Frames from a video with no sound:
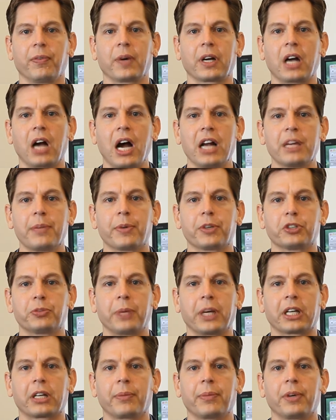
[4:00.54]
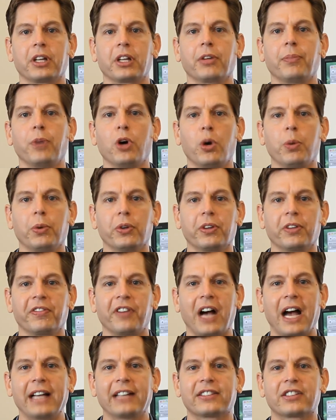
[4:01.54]
a content perspective, but the mobile
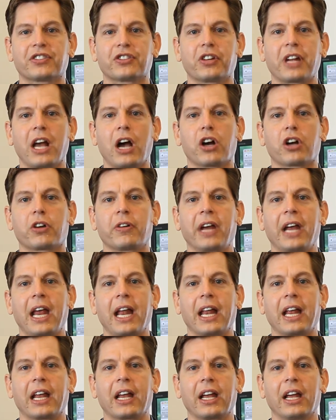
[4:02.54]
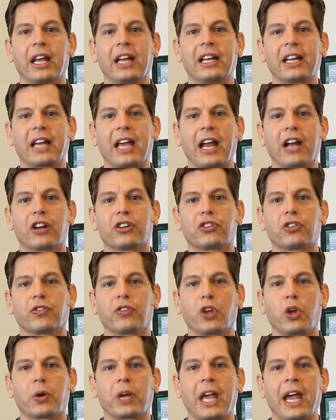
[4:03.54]
devices are now creating indicators of
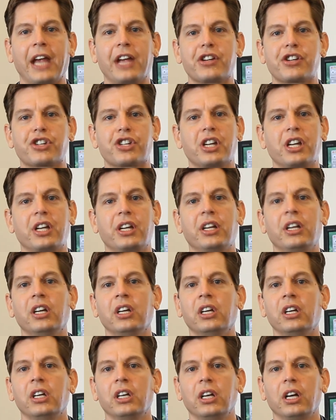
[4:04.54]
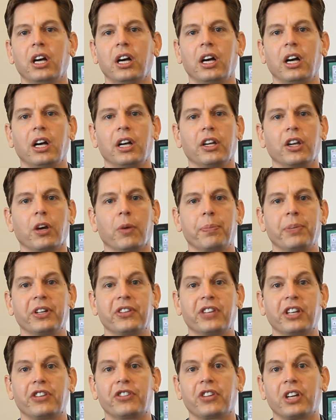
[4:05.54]
location,
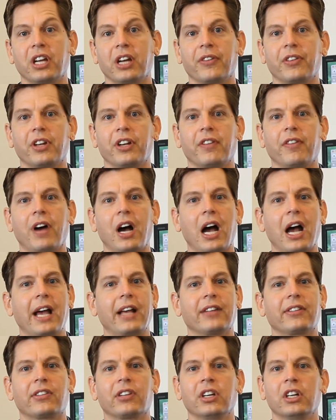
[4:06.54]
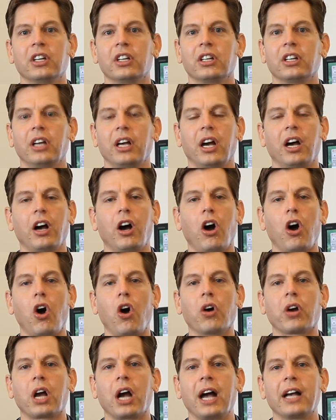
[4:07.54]
positioning of the device,
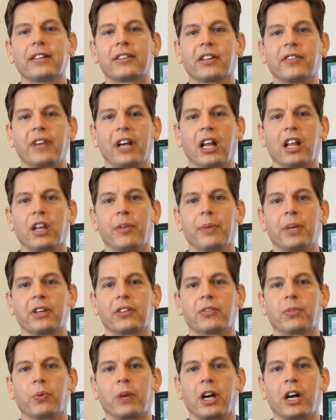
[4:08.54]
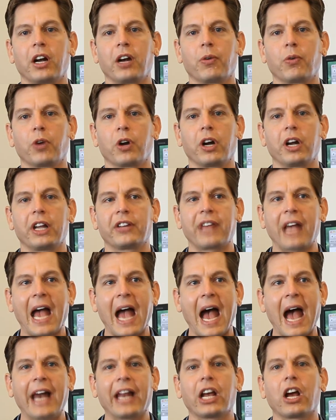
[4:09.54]
all kinds of elements where it's
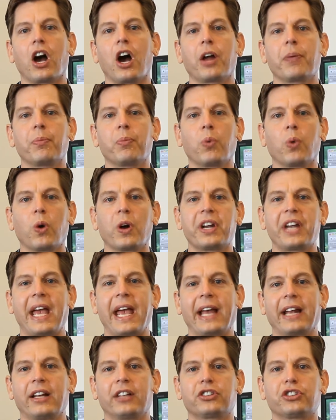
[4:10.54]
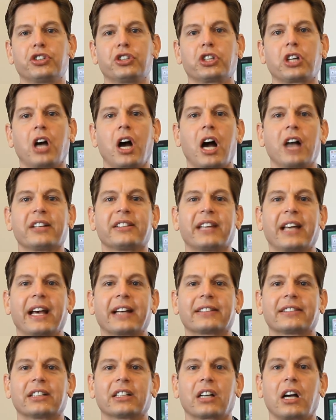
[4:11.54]
adding on more data to
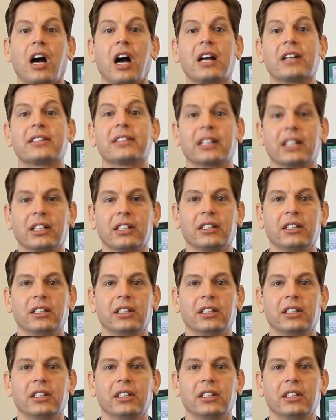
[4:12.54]
context and content.